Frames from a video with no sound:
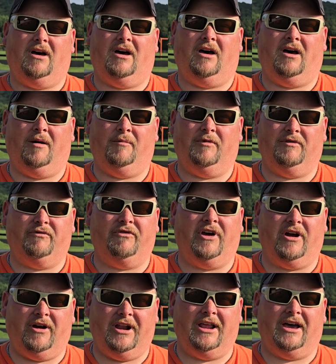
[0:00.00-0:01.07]

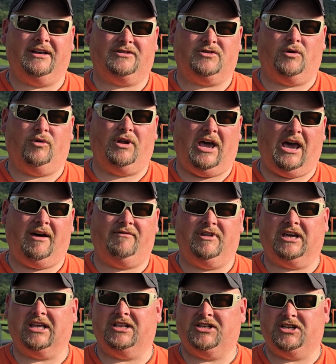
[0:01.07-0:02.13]
Very nice, though, to have
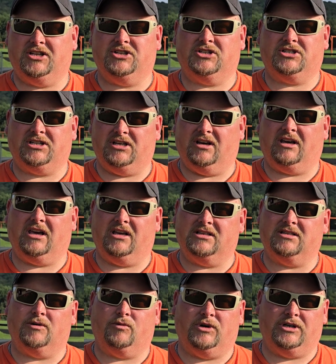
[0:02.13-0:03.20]
the contingency of
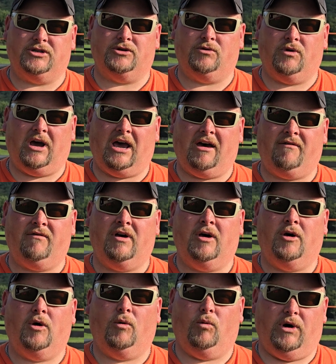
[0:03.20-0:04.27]
kids that we do have.
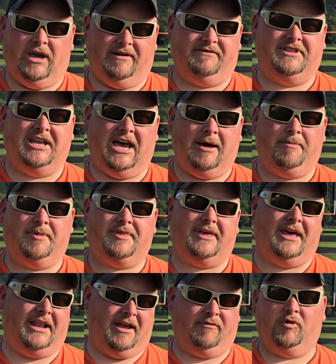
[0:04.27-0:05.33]
We have depth
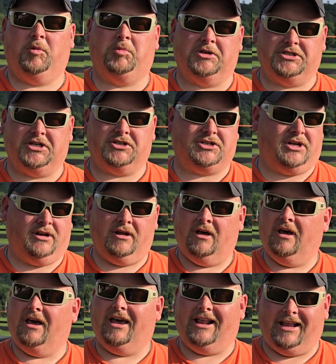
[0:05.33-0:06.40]
at every position.
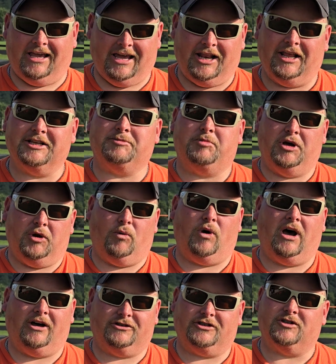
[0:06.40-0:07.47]
And again, it's been a
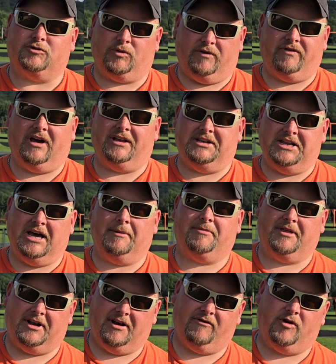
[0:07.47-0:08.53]
while since we've had
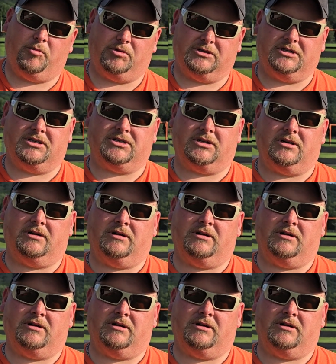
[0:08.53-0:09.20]
depth at every position.